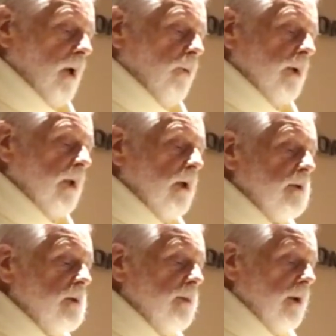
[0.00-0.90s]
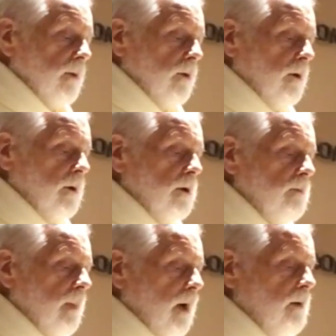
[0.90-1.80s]
When Elizabeth heard
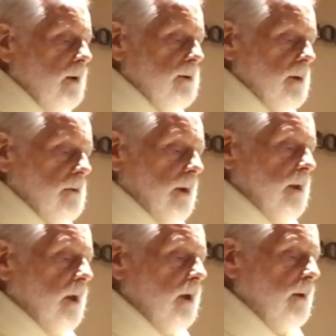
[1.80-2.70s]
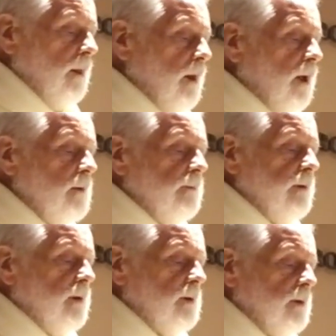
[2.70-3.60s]
Mary's greeting, the
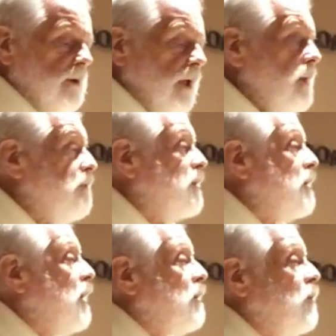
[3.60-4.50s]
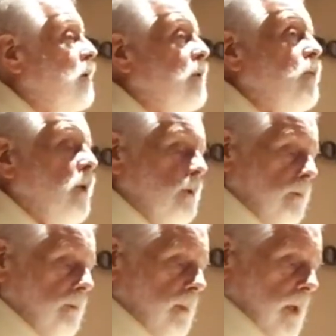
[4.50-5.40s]
infant leaped in her
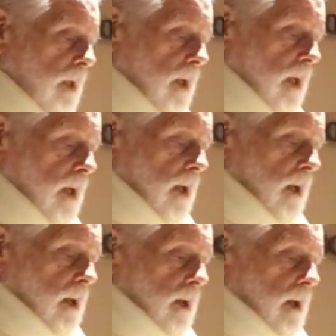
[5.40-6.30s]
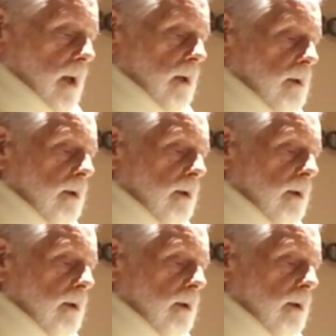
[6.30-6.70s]
womb. And